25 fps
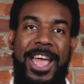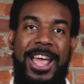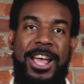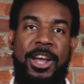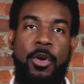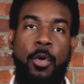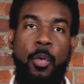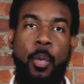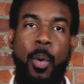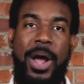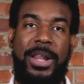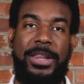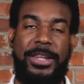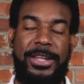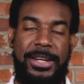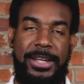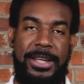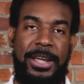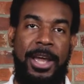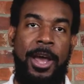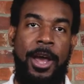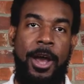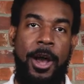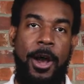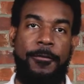and
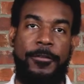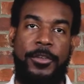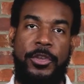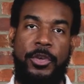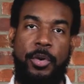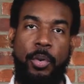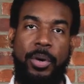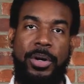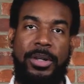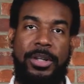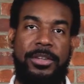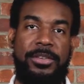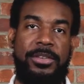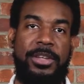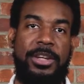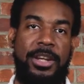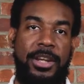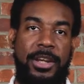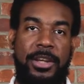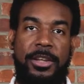quality of your listening